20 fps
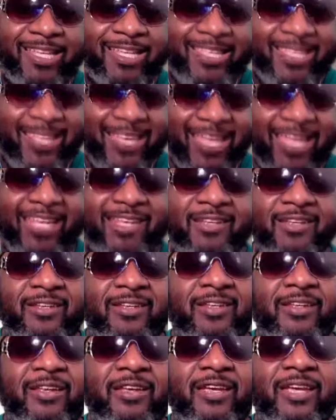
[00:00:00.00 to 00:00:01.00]

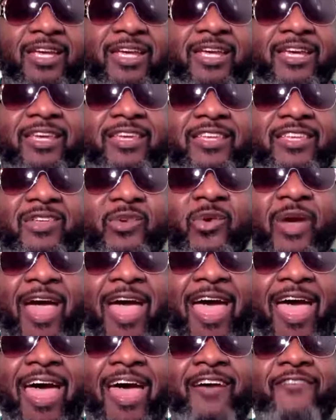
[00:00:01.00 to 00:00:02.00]
Again, you
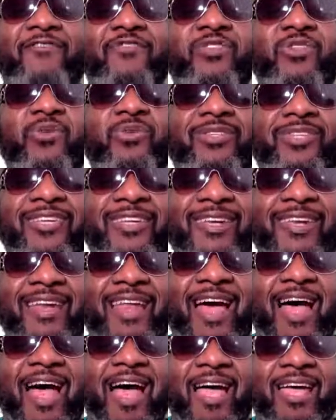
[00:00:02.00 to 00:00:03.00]
have to
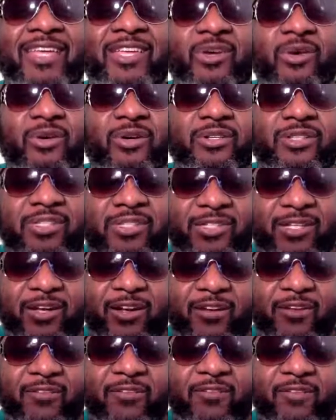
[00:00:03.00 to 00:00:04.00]
deny
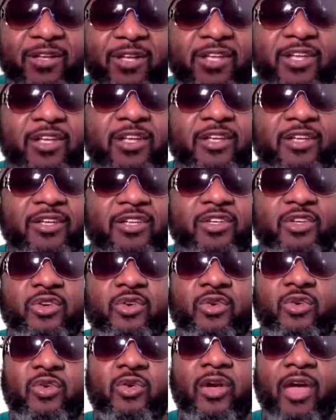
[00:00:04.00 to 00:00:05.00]
yourself.
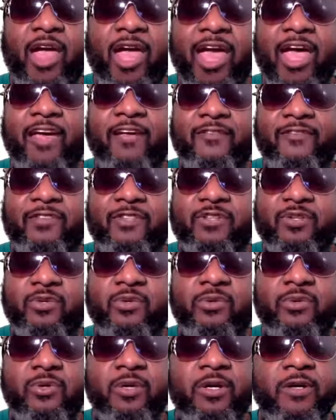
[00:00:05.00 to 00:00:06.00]
You have
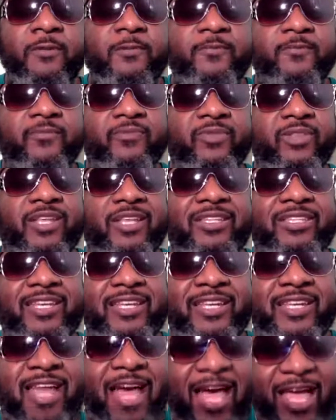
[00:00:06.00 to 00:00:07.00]
to
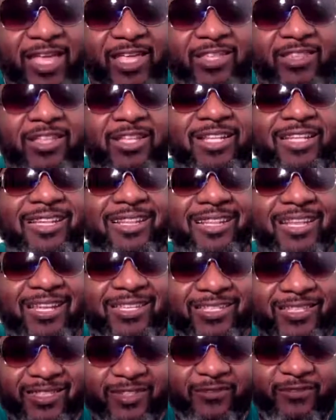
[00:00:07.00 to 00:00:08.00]
deny the
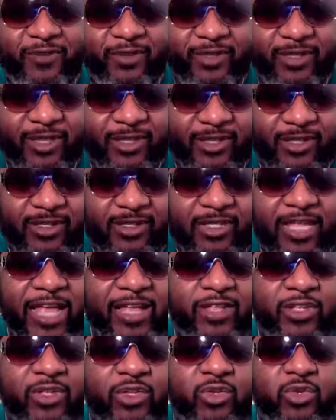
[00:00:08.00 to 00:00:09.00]
lustfulness
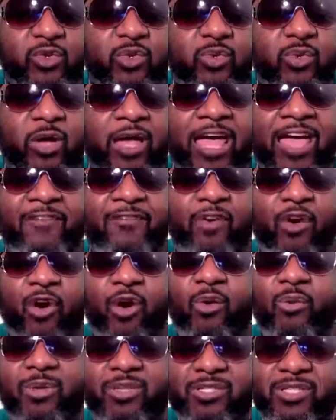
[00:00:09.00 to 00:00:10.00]
that you have
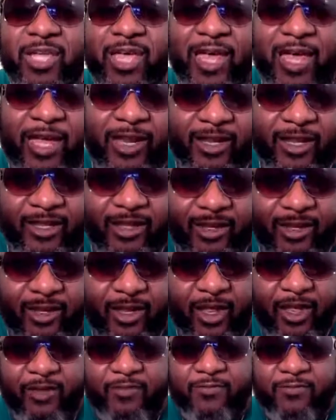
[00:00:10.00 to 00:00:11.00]
always had in
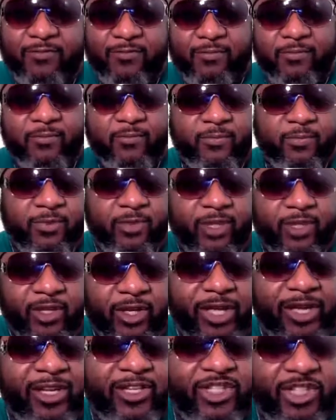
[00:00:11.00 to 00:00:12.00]
your life.
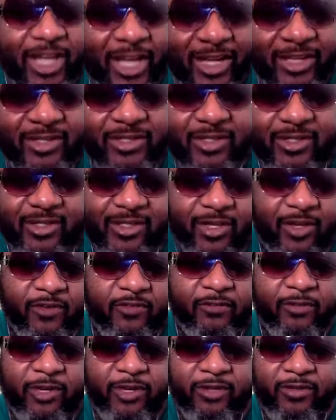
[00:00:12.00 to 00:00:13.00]
You got to change
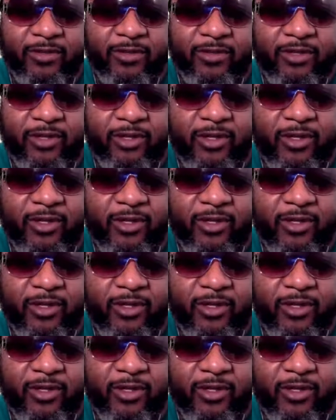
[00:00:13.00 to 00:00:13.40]
yourself, man.